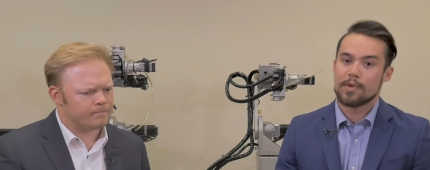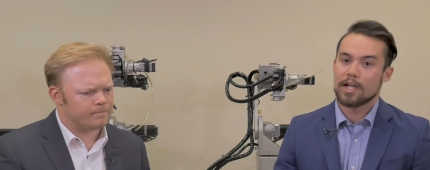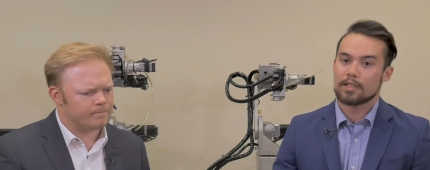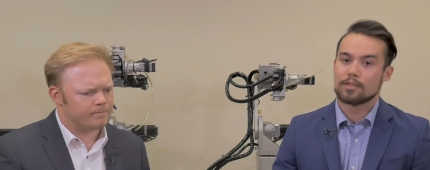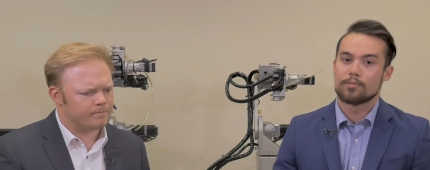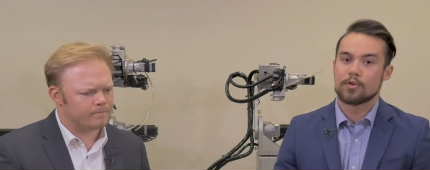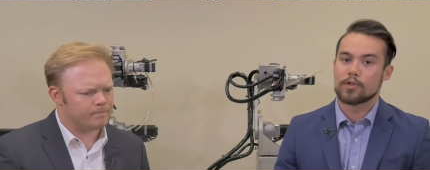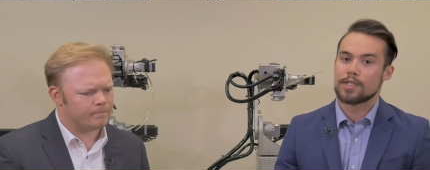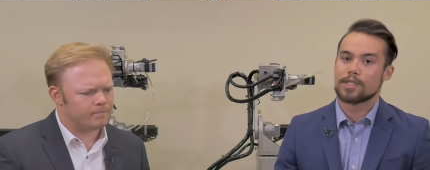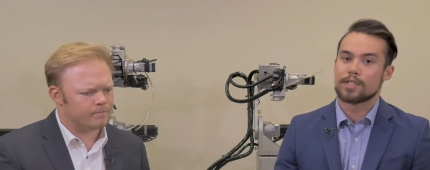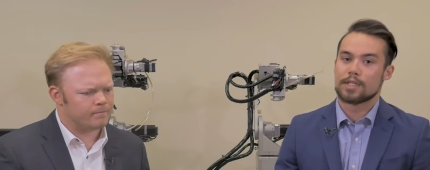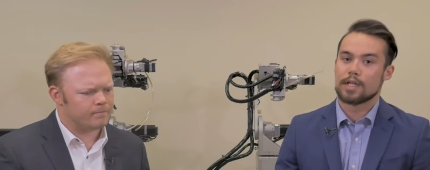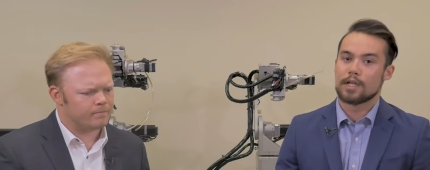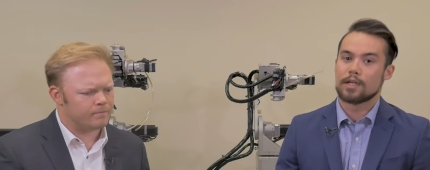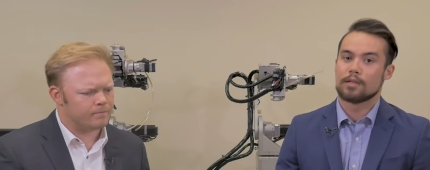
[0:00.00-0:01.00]
Speaker 1: back to Boise
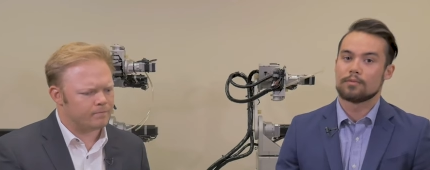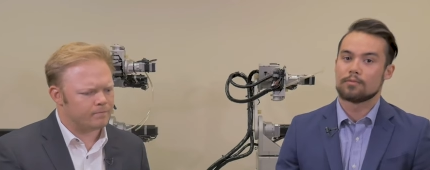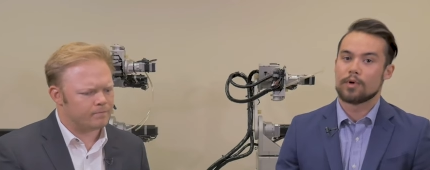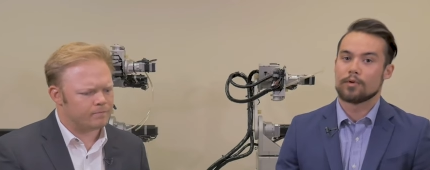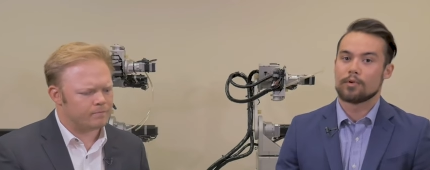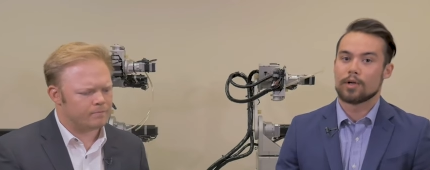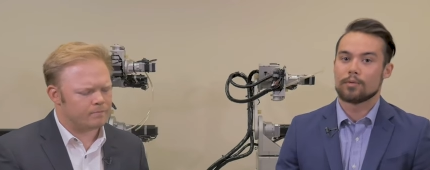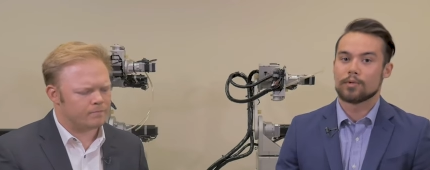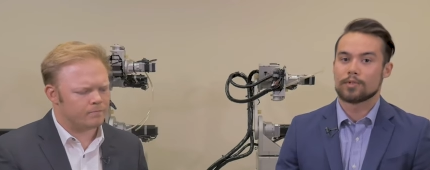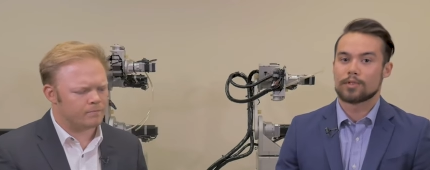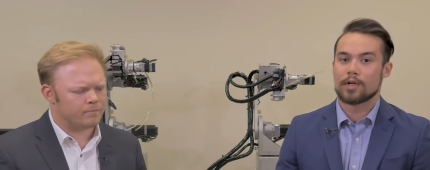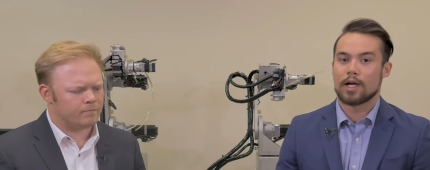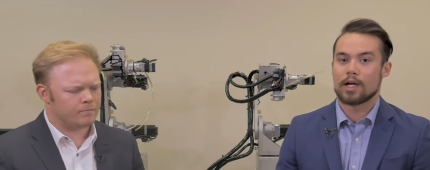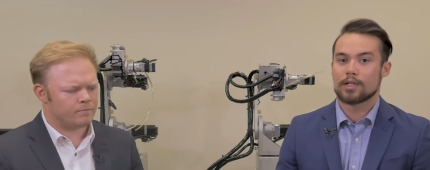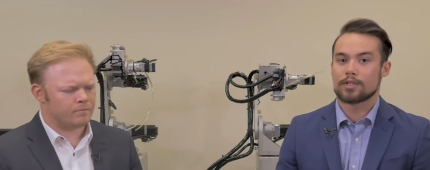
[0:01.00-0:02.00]
State, we were able
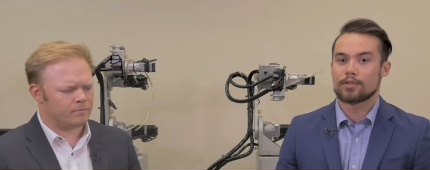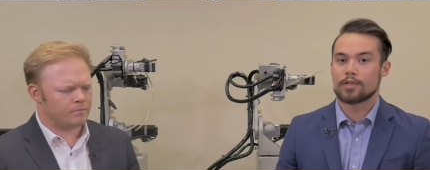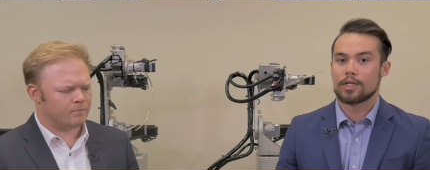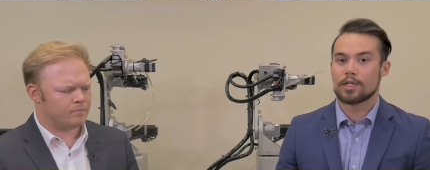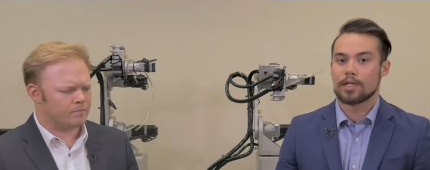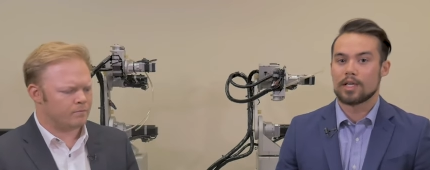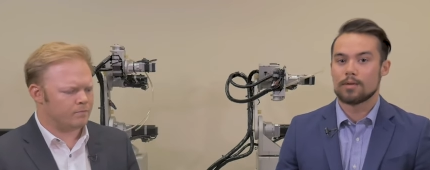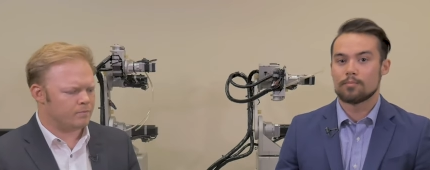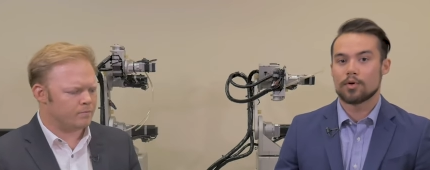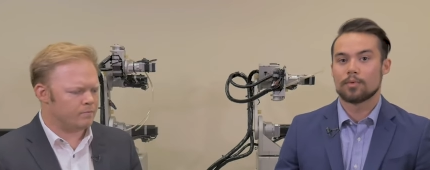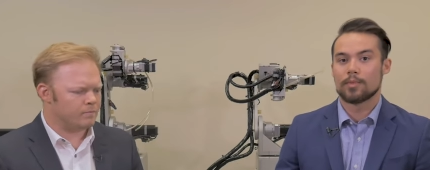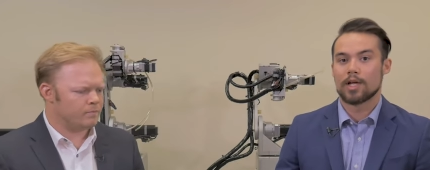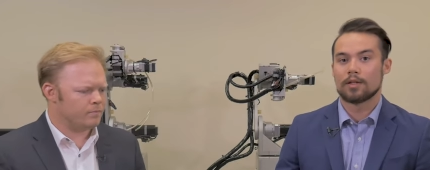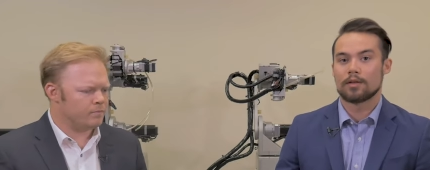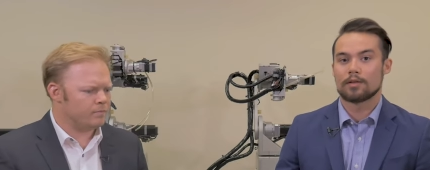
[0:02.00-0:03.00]
to actually
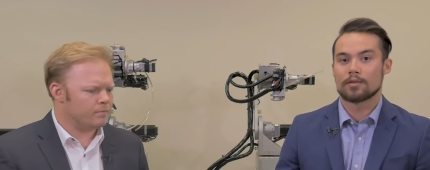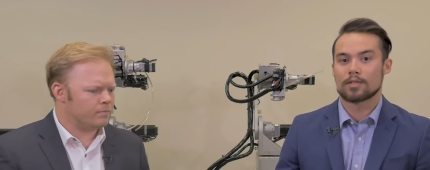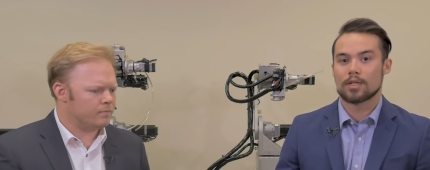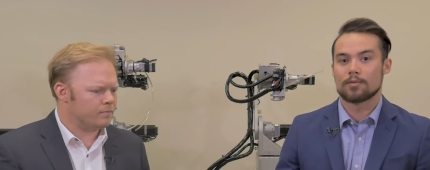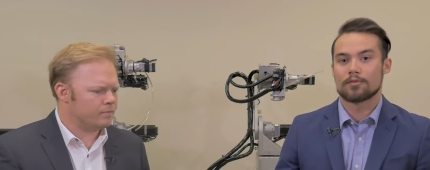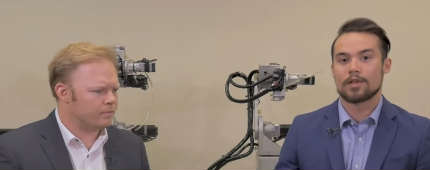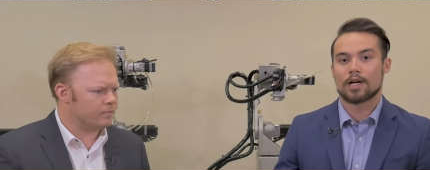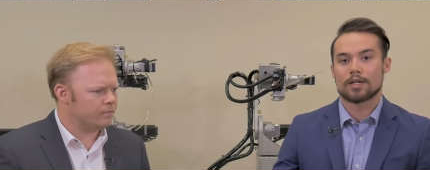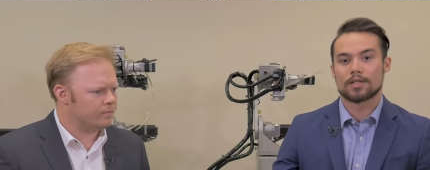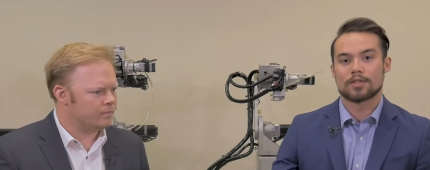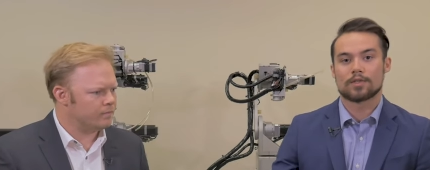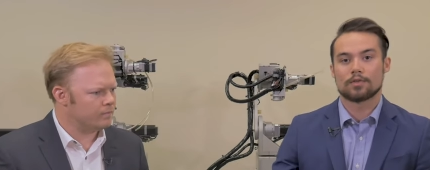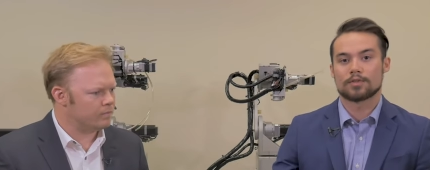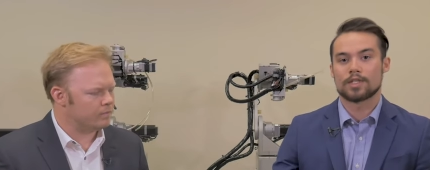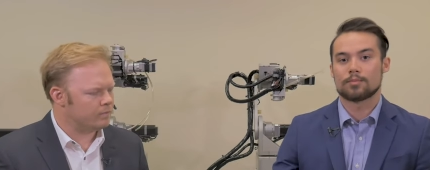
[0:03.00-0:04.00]
implement some of that
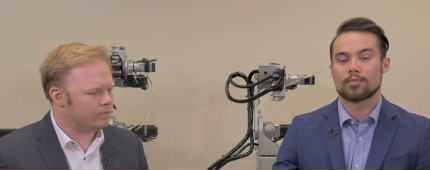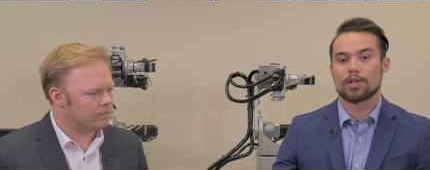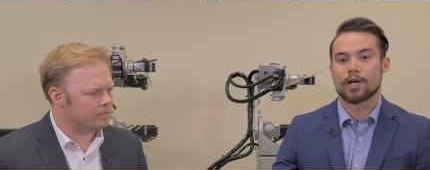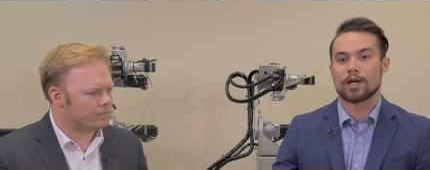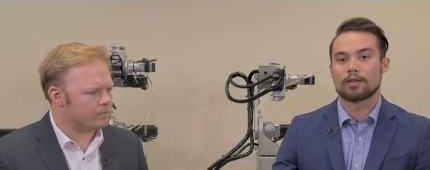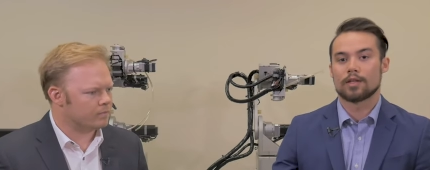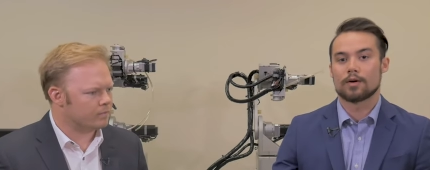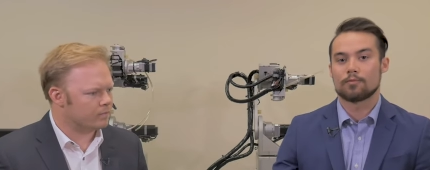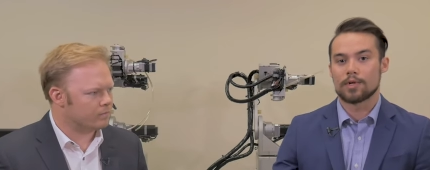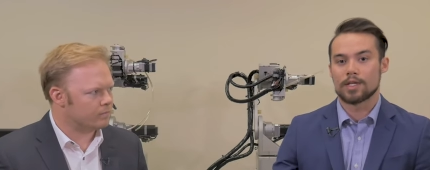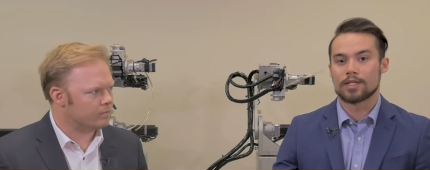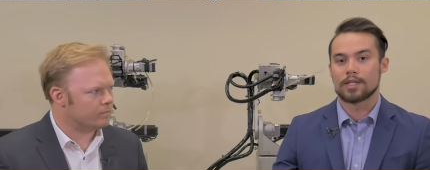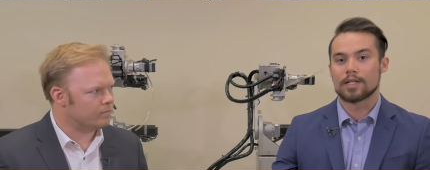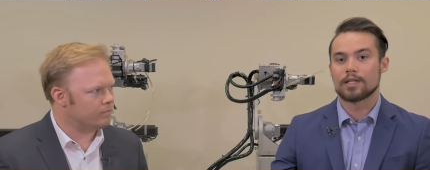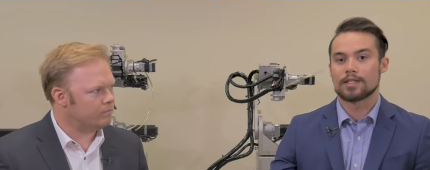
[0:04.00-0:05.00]
consulting plan that
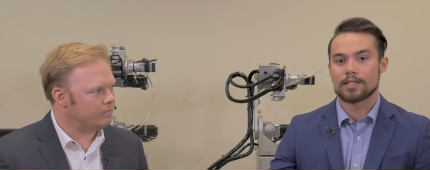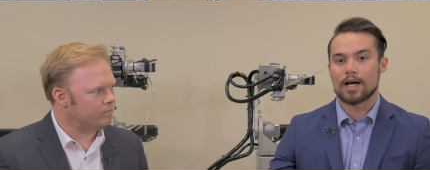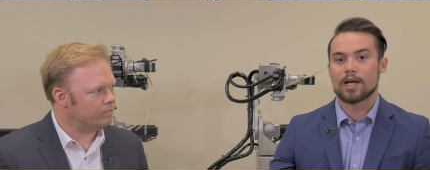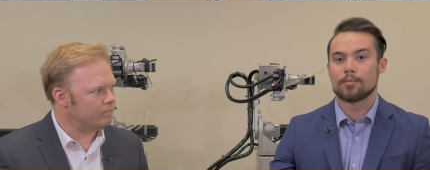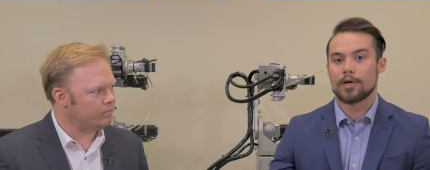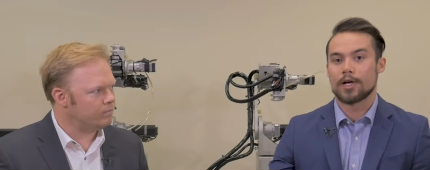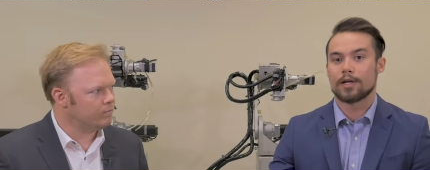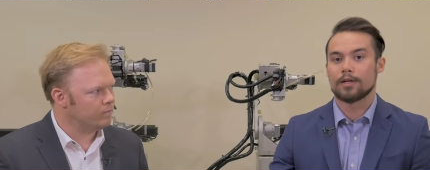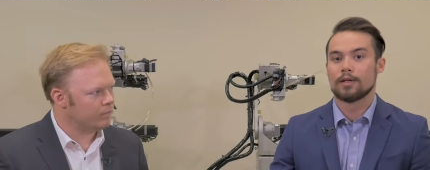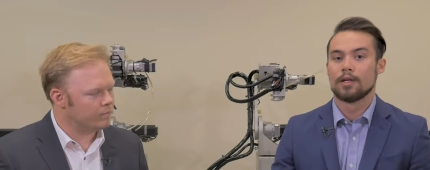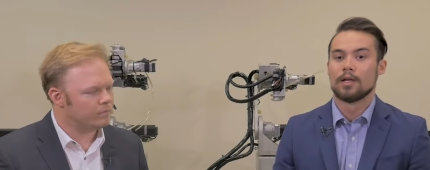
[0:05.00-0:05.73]
we did in Taipei.